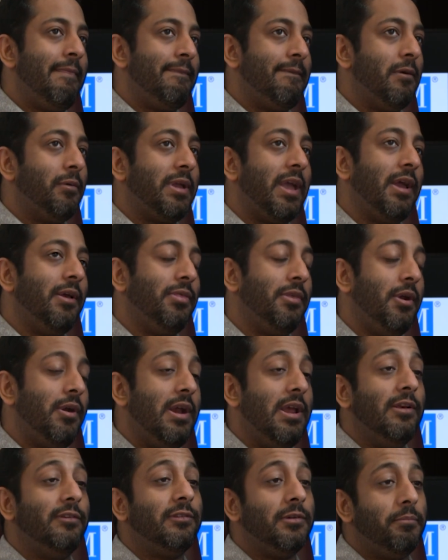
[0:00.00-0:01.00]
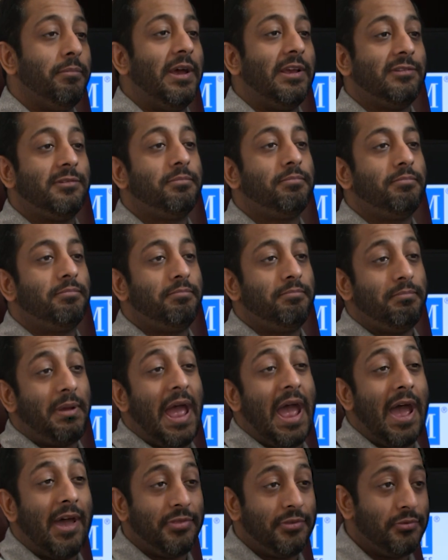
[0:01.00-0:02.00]
okay, there is a best
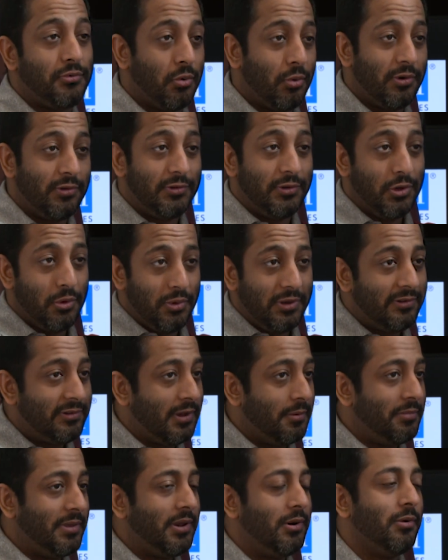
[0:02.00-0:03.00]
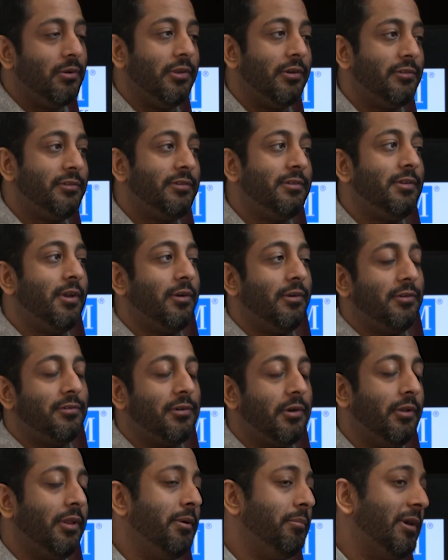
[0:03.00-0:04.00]
path towards doing something, or there's
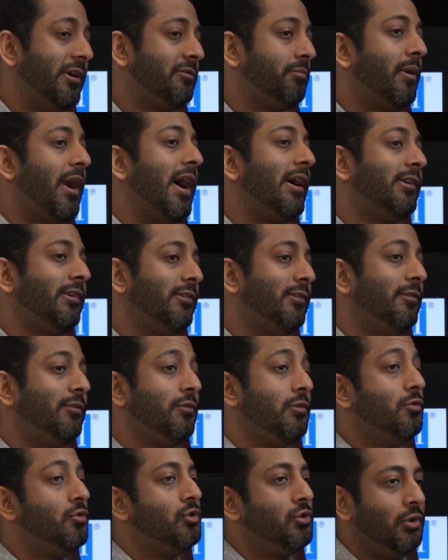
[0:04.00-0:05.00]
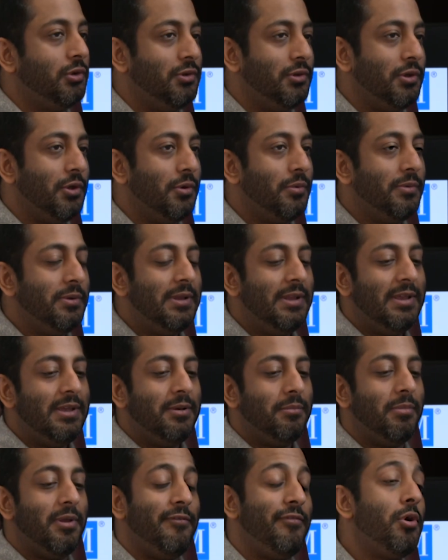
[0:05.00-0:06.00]
certainly best practices you should do.
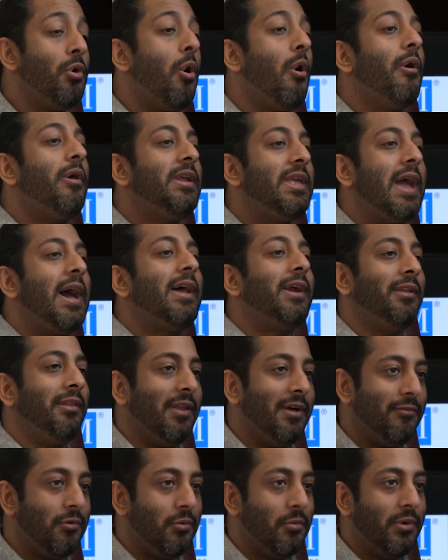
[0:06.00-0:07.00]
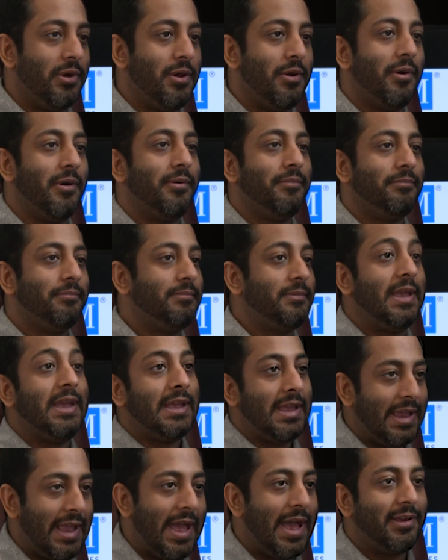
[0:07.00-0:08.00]
But if you're already at a level where you're
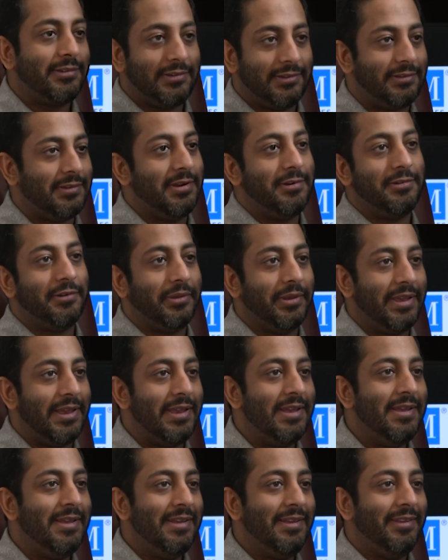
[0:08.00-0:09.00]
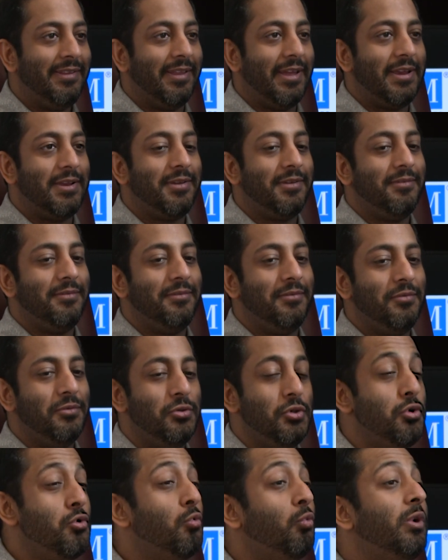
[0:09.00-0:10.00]
kicking ass, essentially, like,
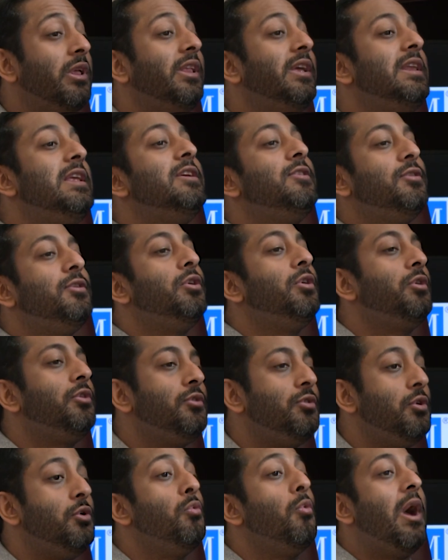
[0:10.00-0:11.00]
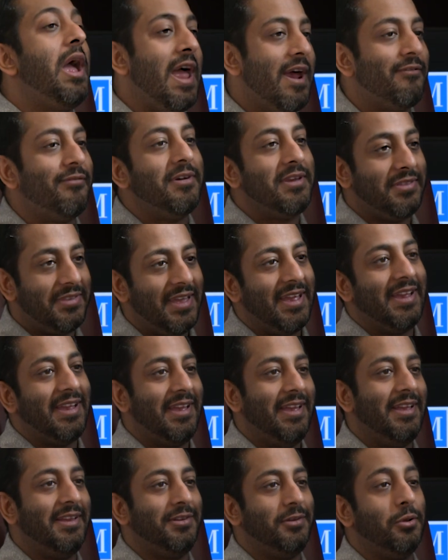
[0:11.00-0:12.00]
do you really need to do everything,
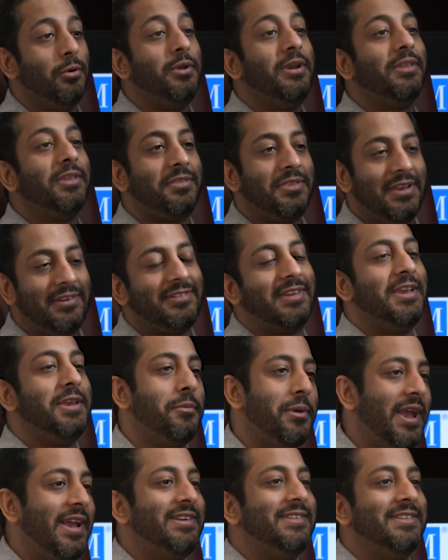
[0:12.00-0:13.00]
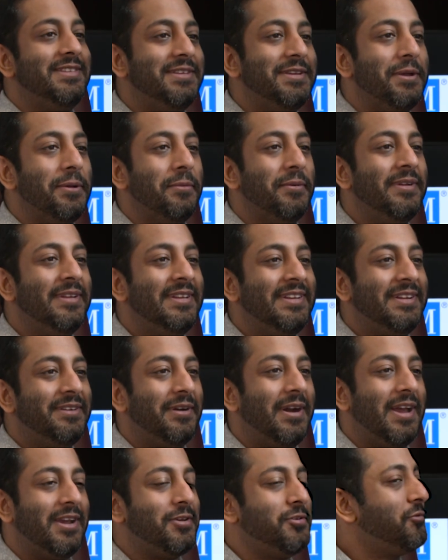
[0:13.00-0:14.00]
including the things that you hate to do,
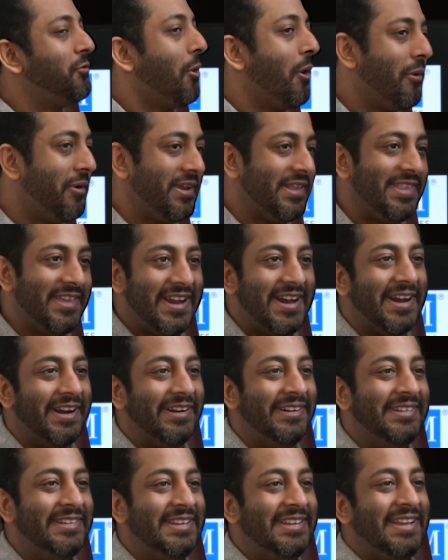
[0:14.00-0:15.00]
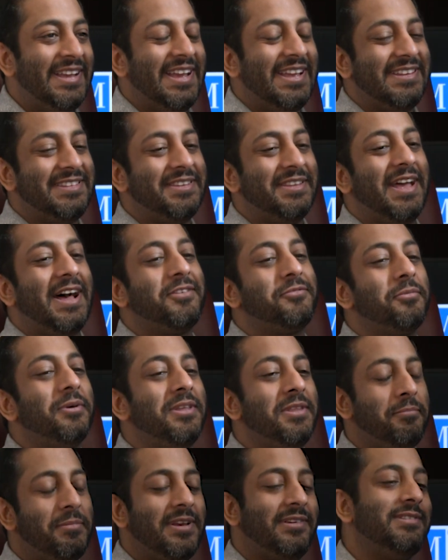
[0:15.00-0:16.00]
right? Because you're already there. And so that's one
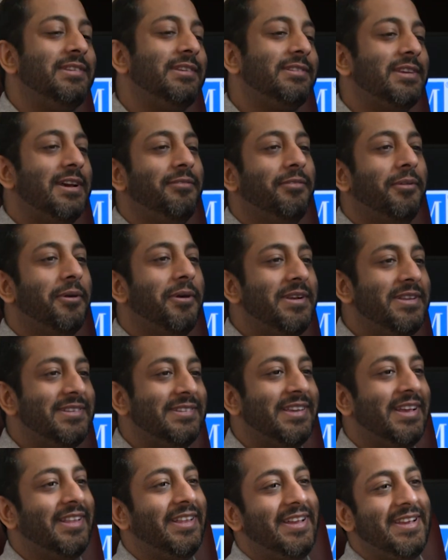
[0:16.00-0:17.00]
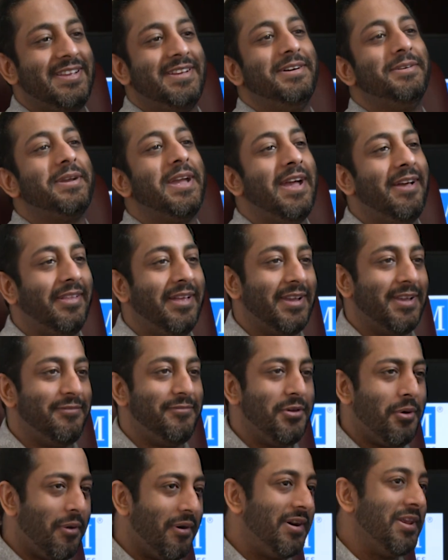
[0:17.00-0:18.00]
of the best things I've learned, is that, like, okay, like,
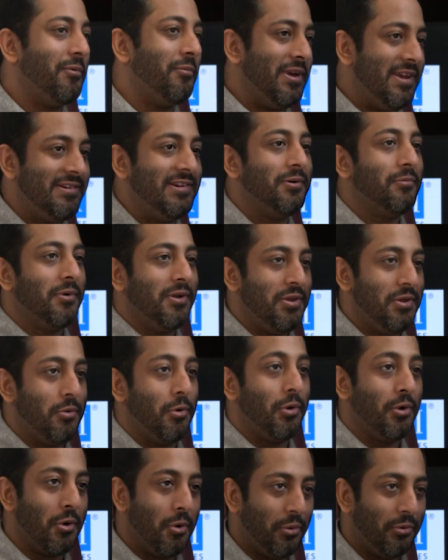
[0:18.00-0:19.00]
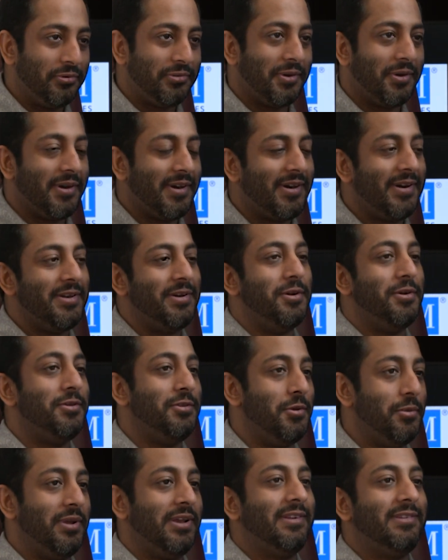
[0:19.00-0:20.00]
if you're already reaching what your goals are and you're
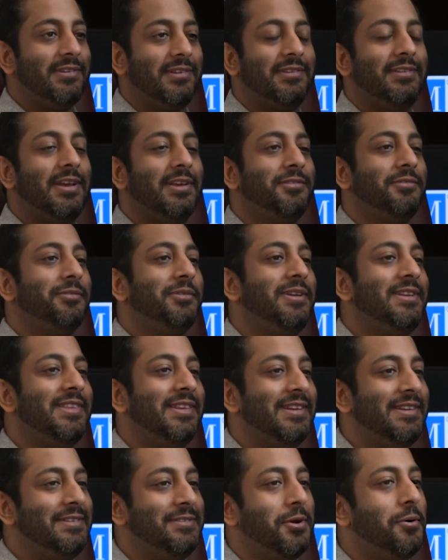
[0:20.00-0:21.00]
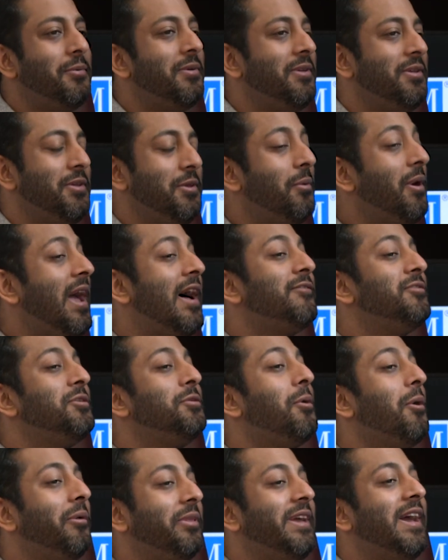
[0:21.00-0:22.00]
doing it successfully, then you don't have to
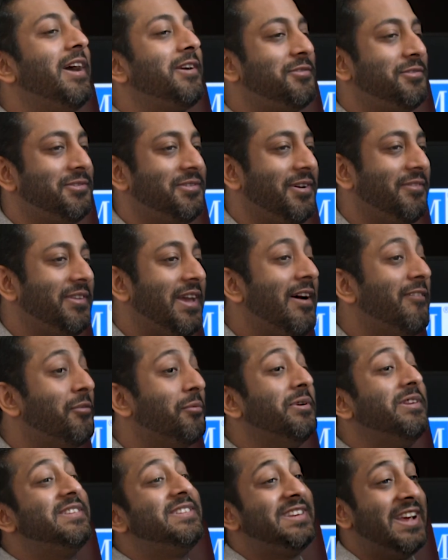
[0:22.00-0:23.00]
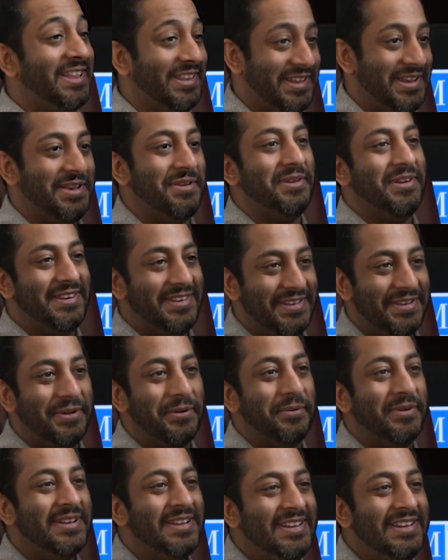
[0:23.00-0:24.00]
do all the extra stuff that everyone's telling you to
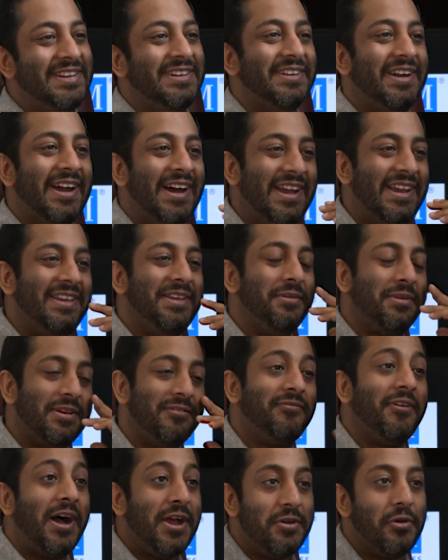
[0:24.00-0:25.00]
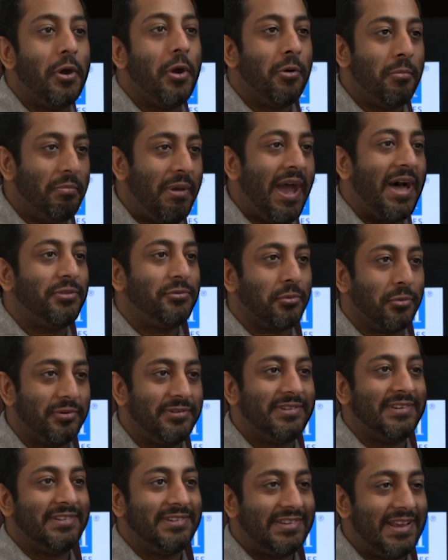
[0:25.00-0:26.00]
do, right? You can find your own path
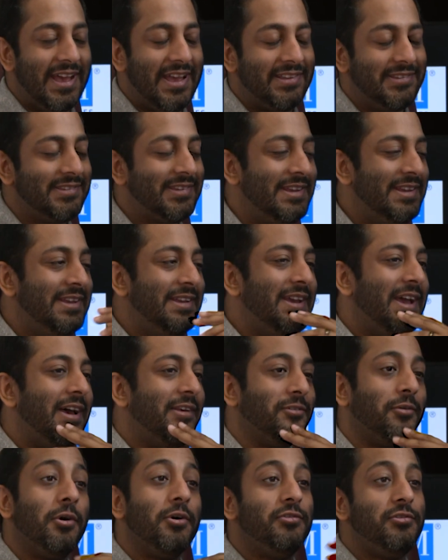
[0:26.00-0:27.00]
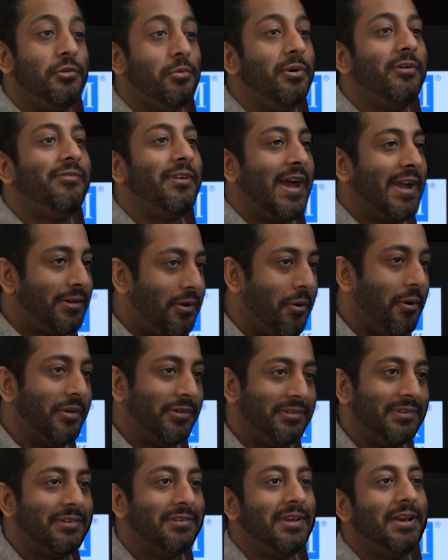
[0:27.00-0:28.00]
towards success as long as you, in fact, are
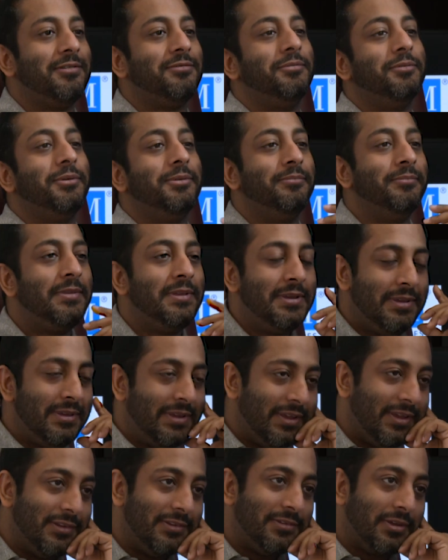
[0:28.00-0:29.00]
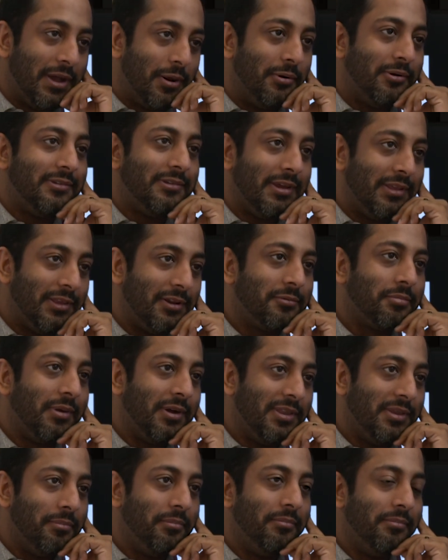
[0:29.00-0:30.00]
successful. And so I would say that's
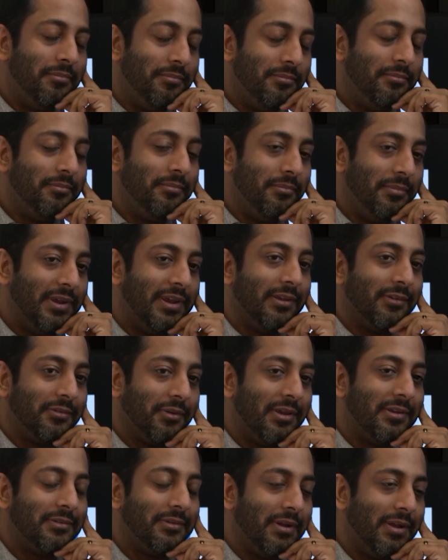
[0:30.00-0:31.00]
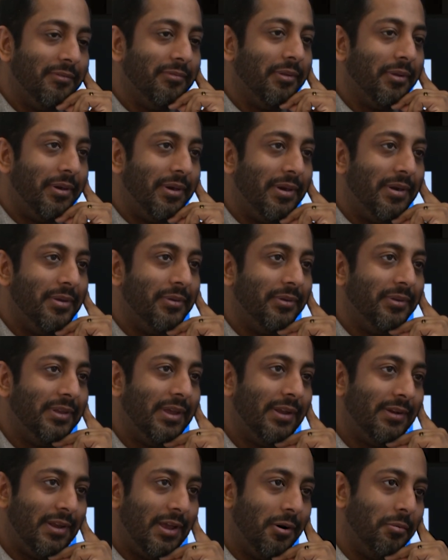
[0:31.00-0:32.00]
probably the biggest lesson I've learned
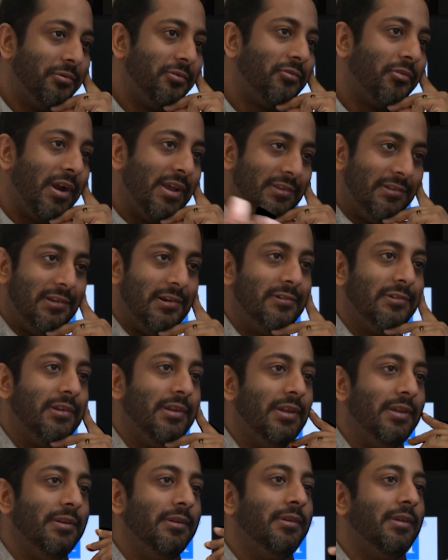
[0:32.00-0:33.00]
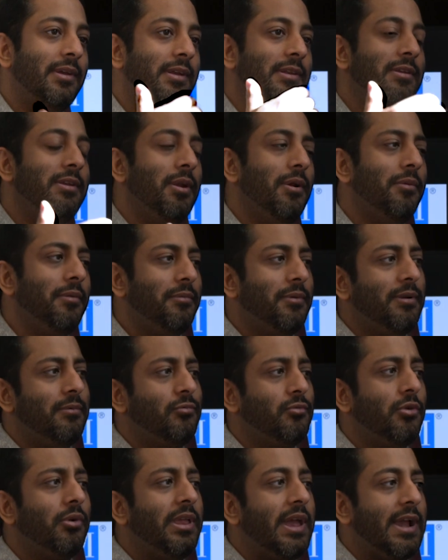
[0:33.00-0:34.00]
that helped transition. And, you know,
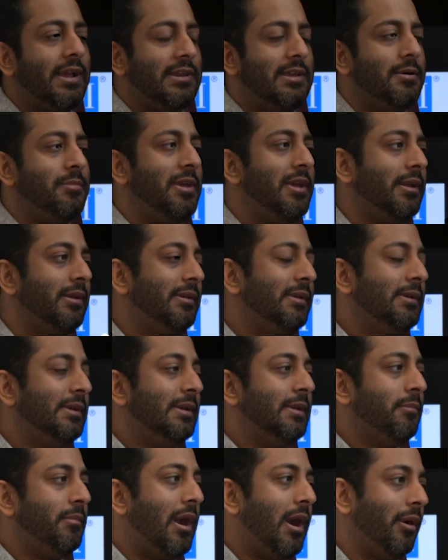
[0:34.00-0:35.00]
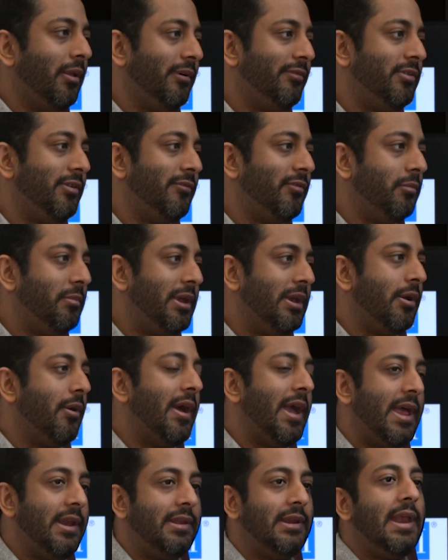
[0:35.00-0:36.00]
truly academia and powerlifting for me go
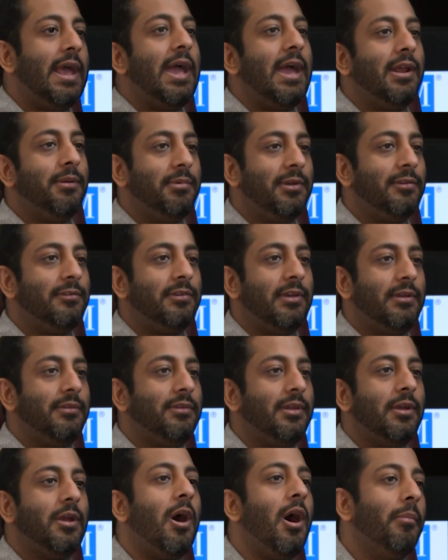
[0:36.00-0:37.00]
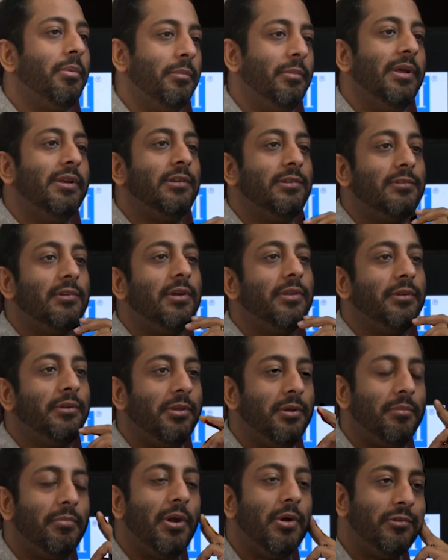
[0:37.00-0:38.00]
hand in hand because they complement each other,
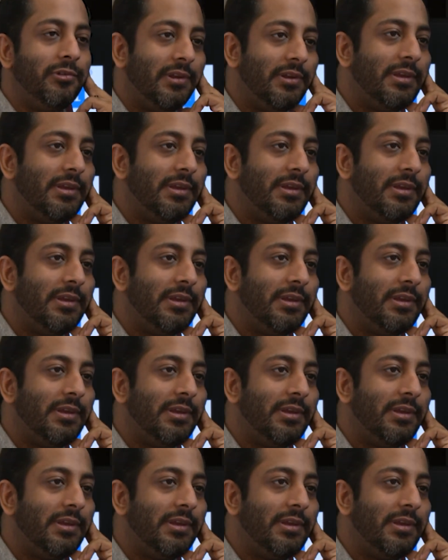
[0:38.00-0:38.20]
the approach I